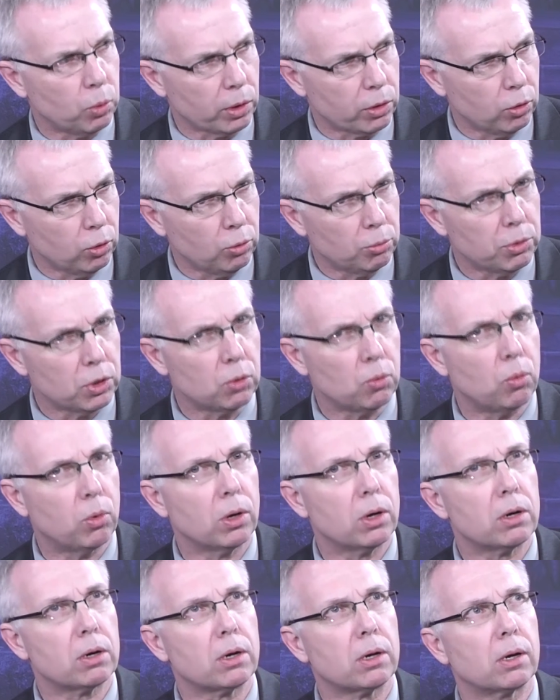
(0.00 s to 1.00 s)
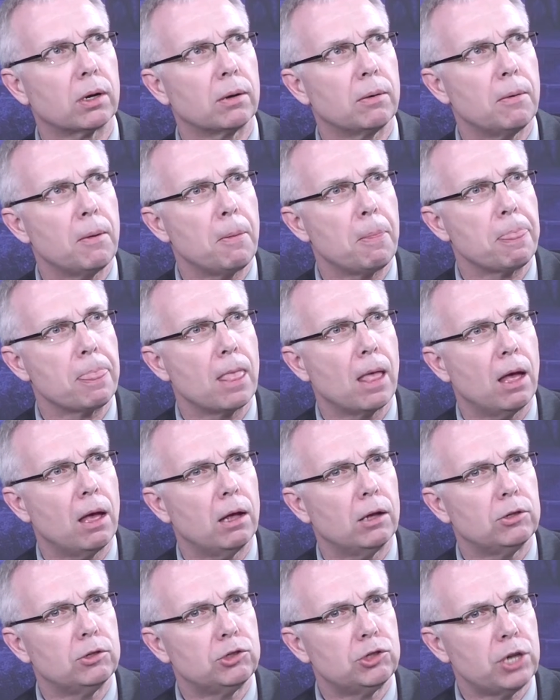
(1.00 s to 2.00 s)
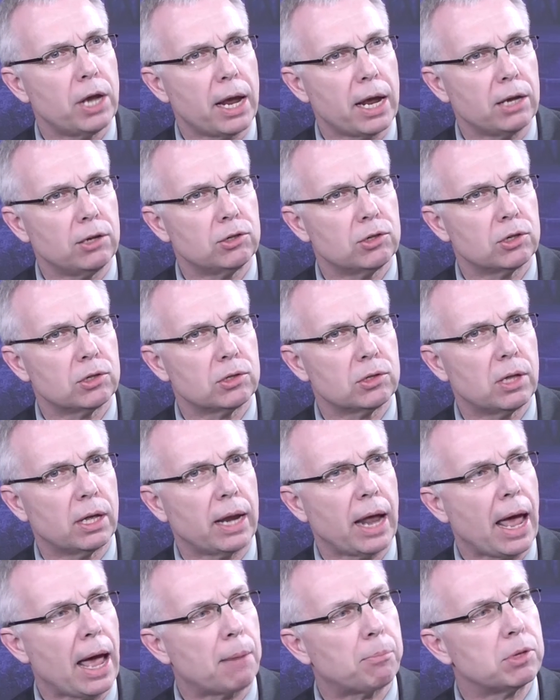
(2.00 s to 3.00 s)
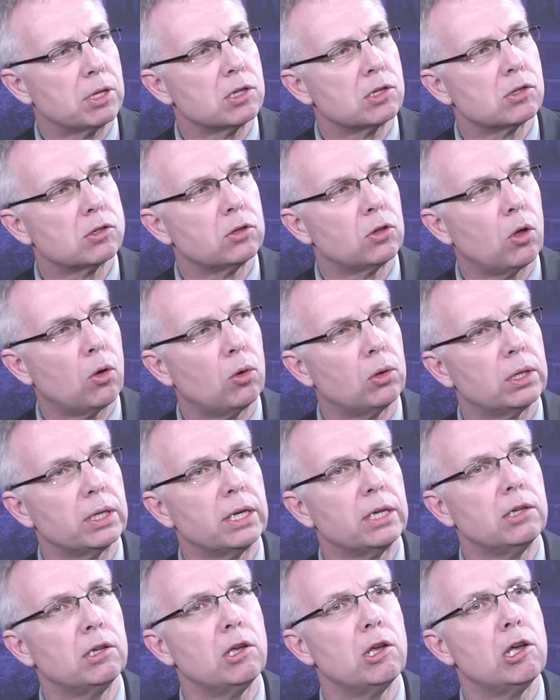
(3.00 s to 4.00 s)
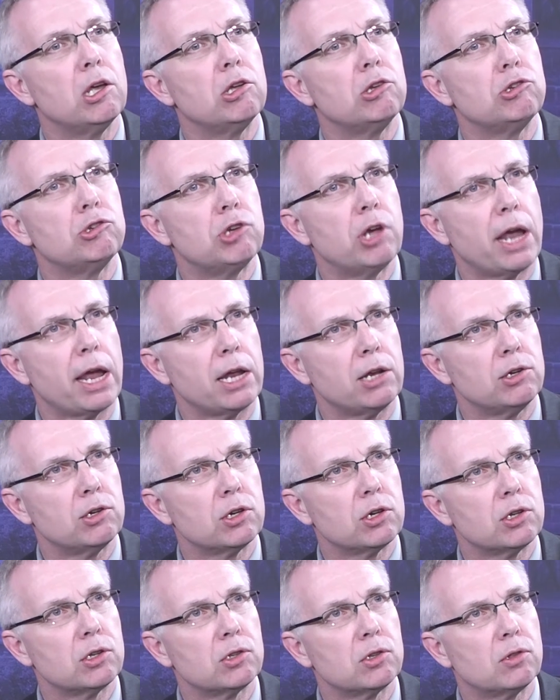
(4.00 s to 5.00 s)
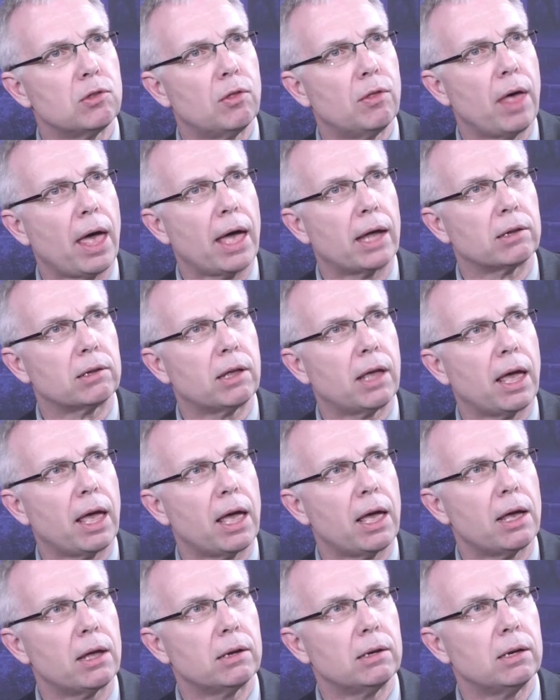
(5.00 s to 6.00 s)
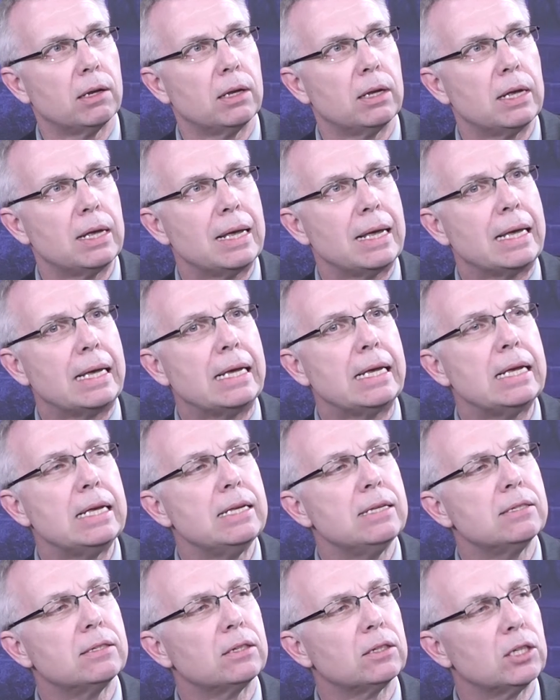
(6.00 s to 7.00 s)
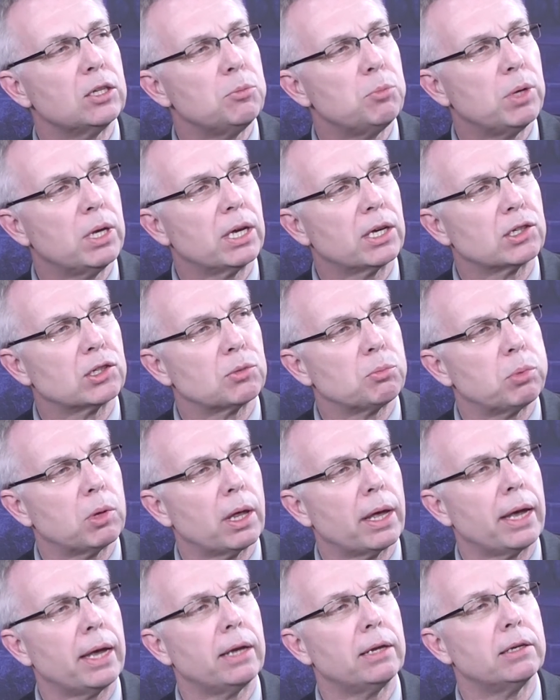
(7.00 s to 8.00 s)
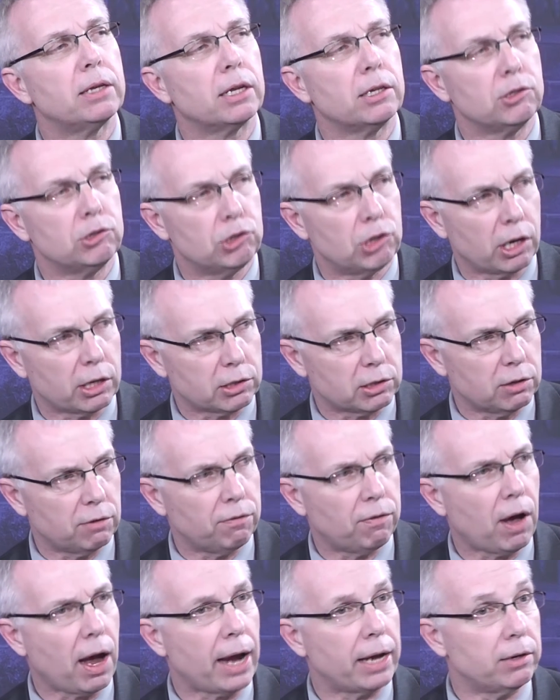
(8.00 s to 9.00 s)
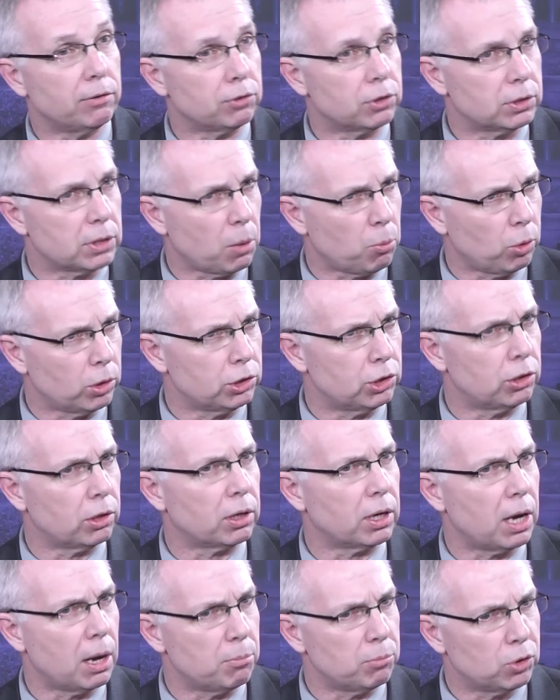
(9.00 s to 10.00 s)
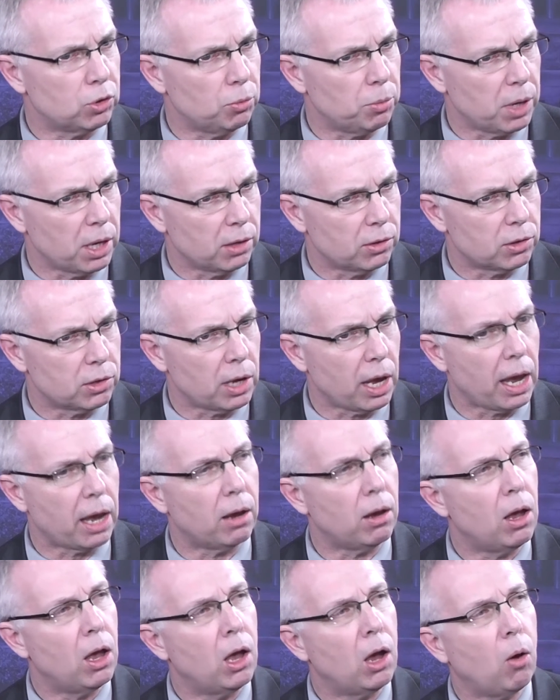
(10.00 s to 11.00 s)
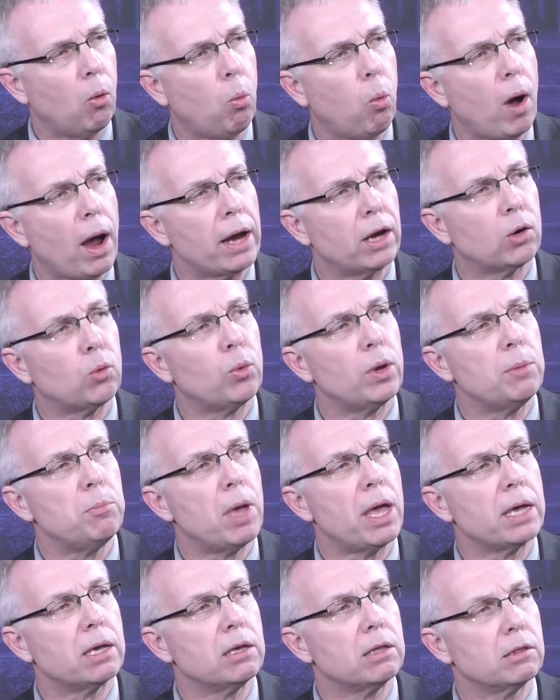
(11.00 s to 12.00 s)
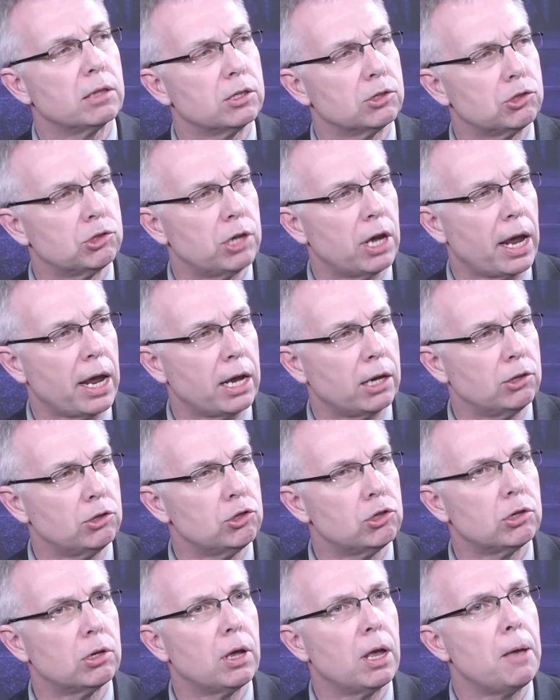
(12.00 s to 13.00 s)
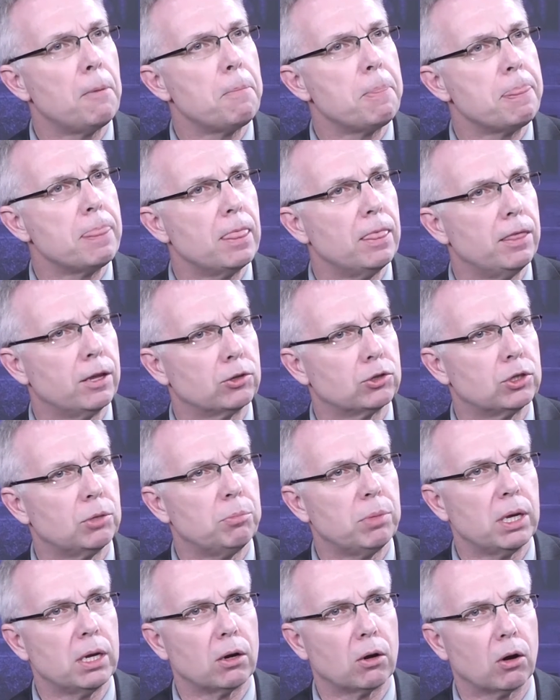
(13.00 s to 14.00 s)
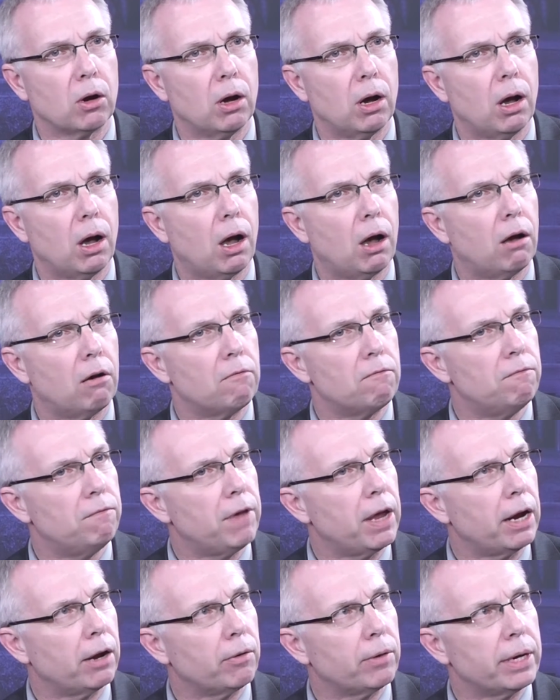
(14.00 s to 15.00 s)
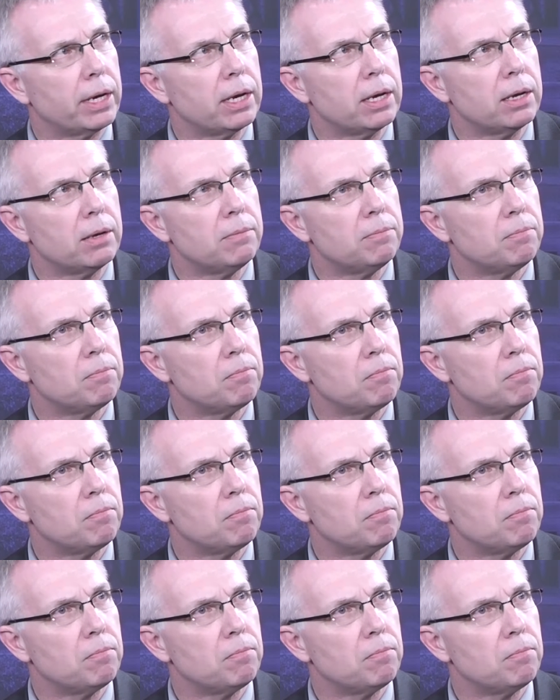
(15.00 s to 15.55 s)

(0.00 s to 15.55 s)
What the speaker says: with whom you work, changes that happen slowly, changes that can easily be explained and justified. If someone should come to me and say, why are we making this change? There should be a very